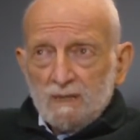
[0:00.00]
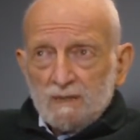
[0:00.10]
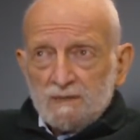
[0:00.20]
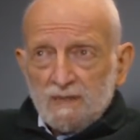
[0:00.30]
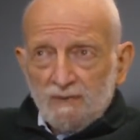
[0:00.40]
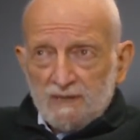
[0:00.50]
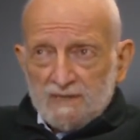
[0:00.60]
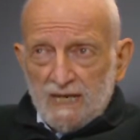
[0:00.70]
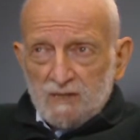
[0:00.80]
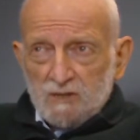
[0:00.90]

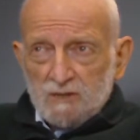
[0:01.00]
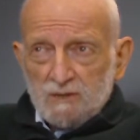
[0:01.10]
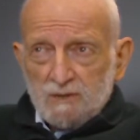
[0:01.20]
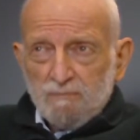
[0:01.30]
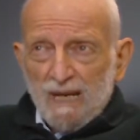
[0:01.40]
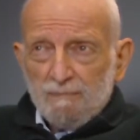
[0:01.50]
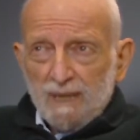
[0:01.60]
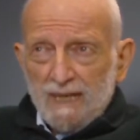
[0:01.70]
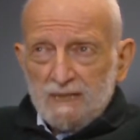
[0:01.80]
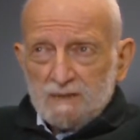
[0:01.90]
civilizations and
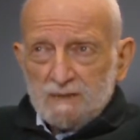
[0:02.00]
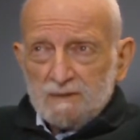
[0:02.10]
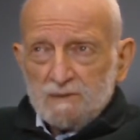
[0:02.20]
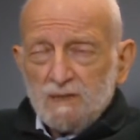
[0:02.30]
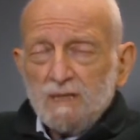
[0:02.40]
populations